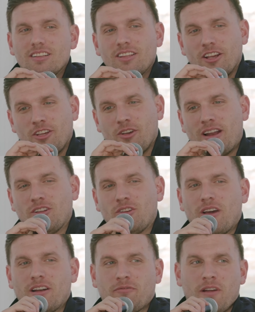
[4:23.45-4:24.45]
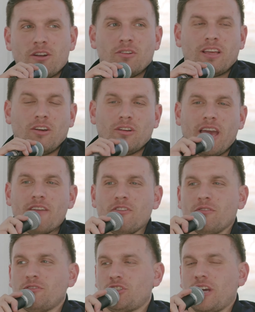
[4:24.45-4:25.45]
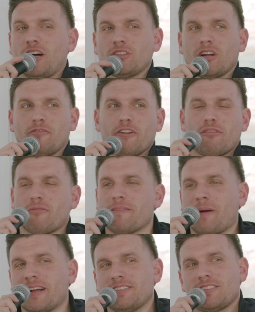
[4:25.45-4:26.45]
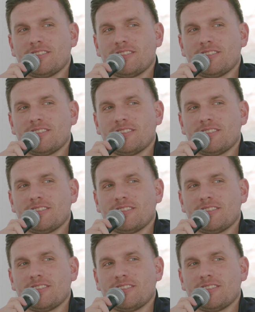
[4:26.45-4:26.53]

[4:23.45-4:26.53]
You had a, you had no, a friend who, who gave you shelter for three months.